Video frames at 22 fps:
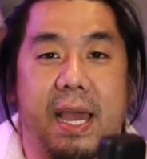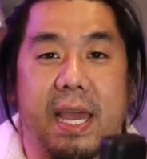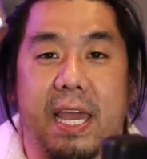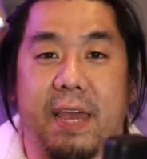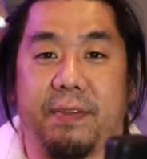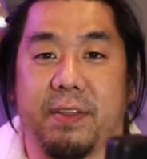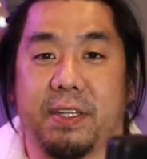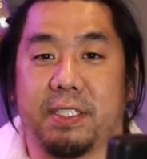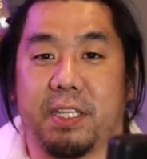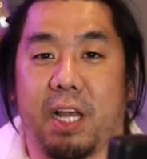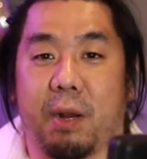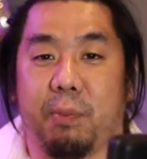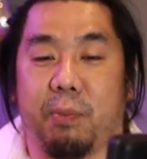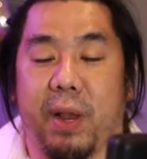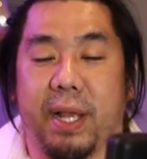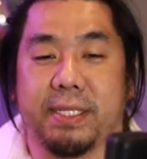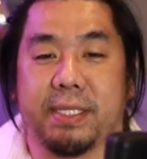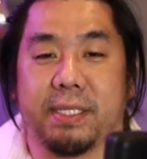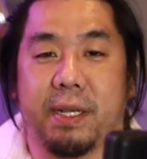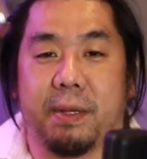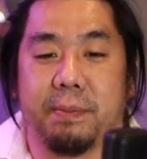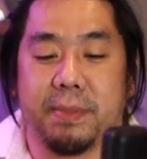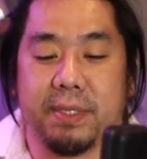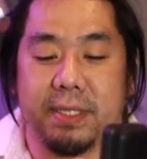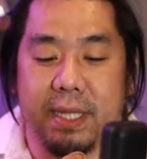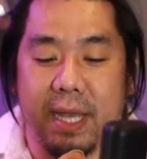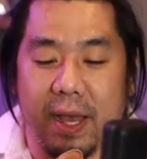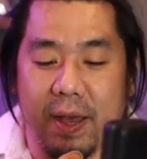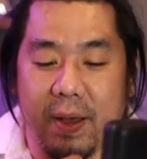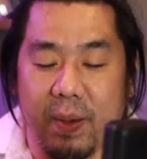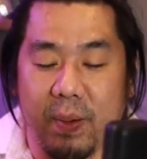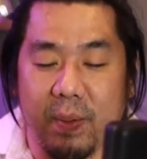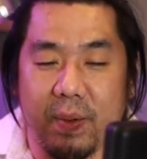If the stock price comes
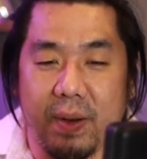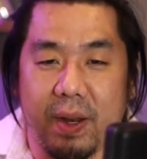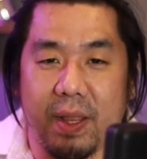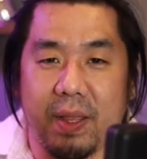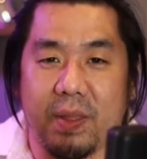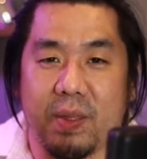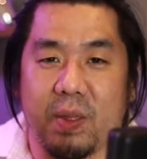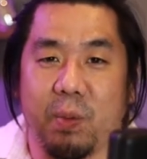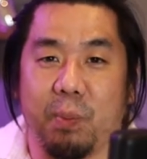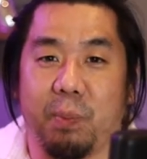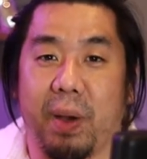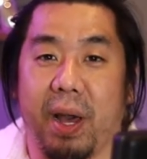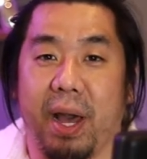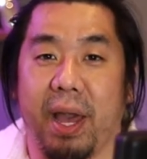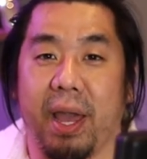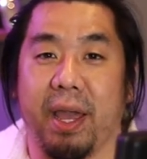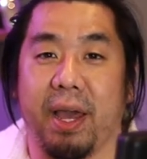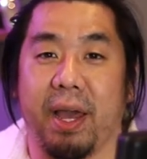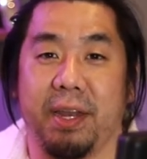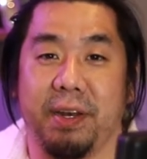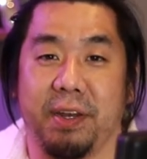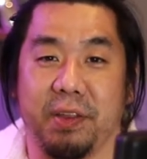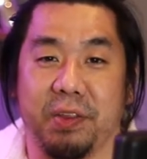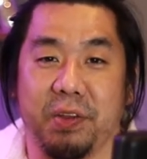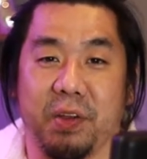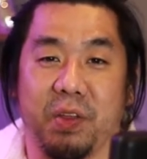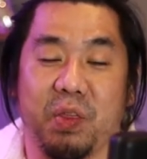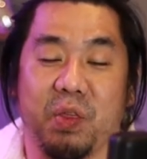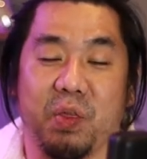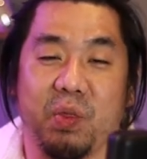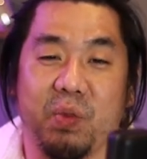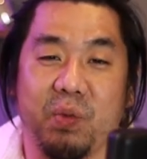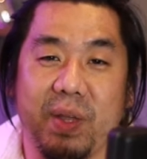down, you buy another
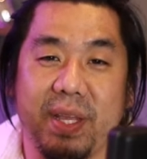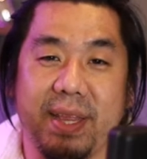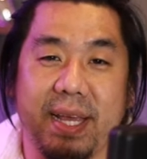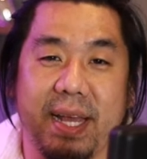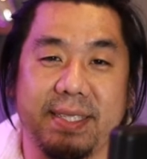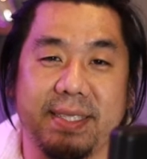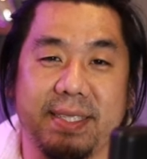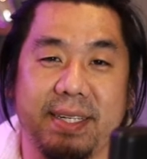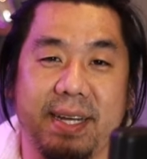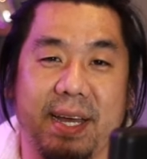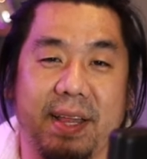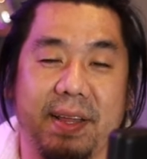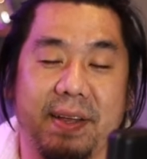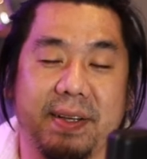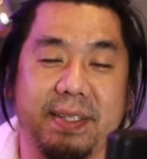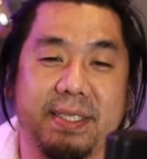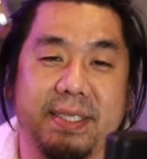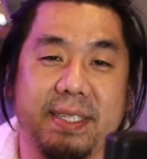$3,000.